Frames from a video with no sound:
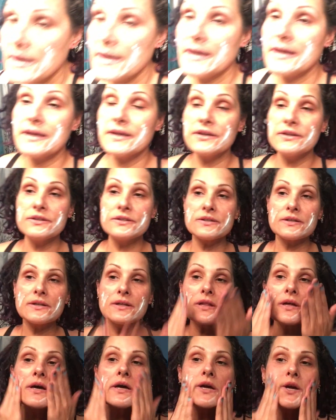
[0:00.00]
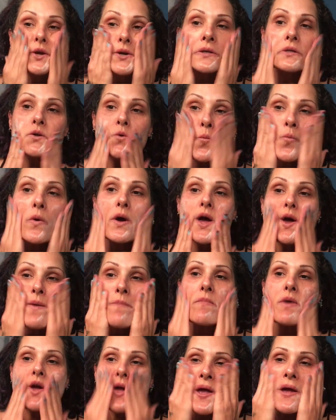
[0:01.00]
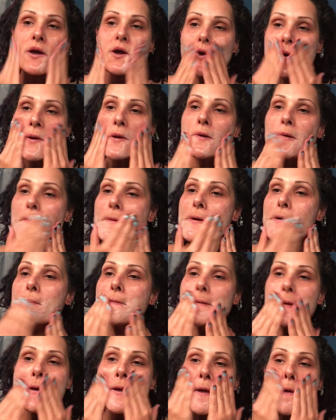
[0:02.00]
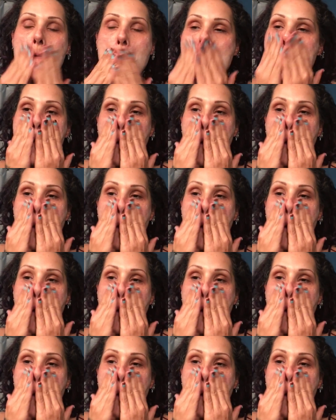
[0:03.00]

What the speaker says: And I usually like to wet my hand a little bit